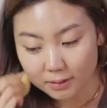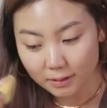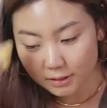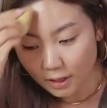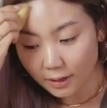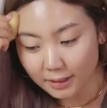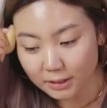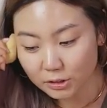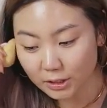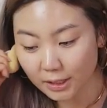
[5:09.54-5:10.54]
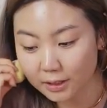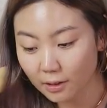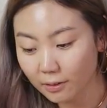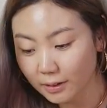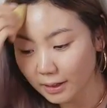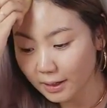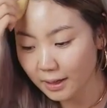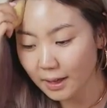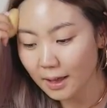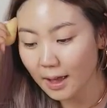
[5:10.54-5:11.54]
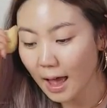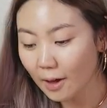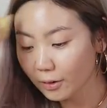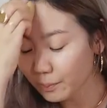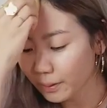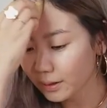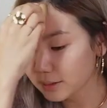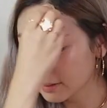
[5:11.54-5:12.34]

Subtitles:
the darkest shade on the outer part.